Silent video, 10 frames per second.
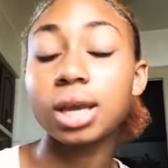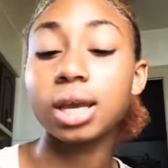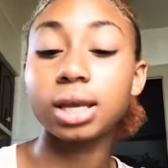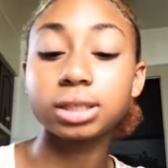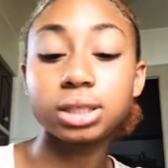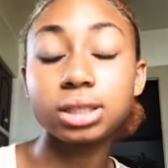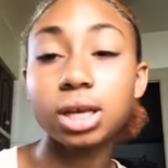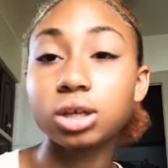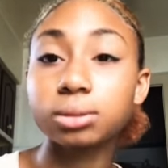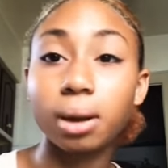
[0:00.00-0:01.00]
And she
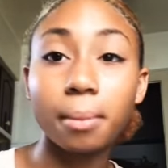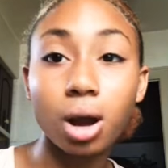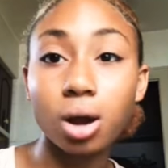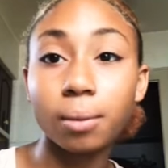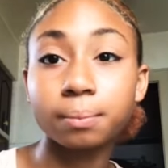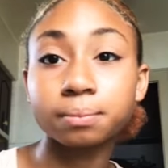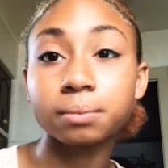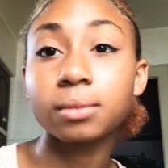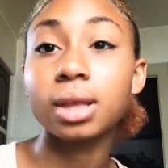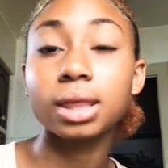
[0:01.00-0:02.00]
tells my mom
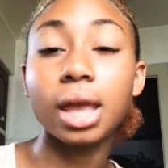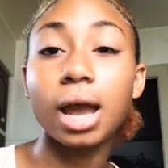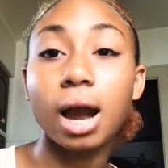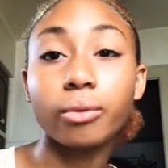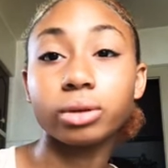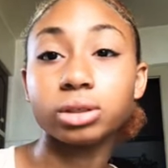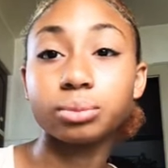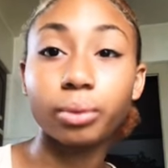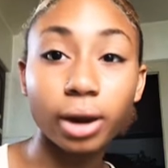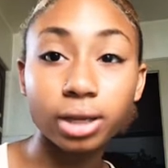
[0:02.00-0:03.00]
that I was
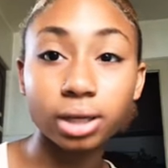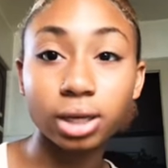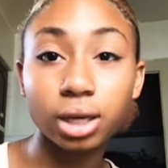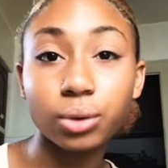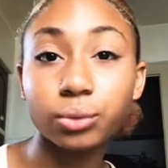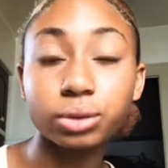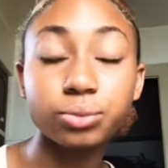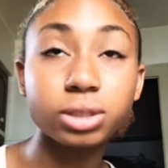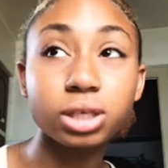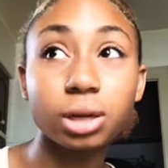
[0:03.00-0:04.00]
pregnant and we
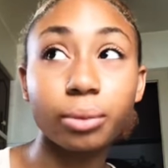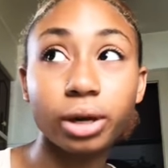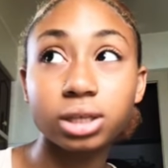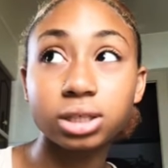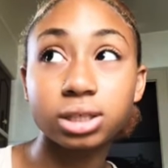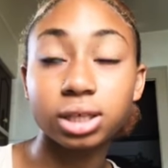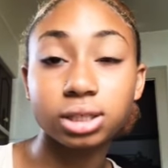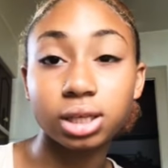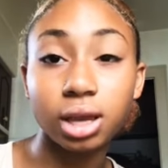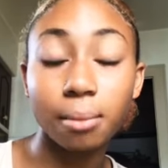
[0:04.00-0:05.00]
took a pregnancy test
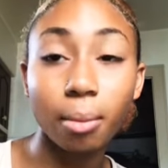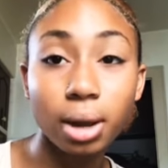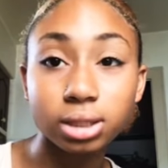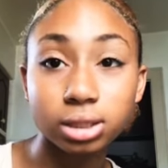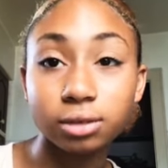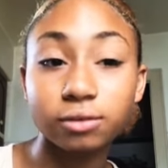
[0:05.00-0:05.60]
and it came out positive.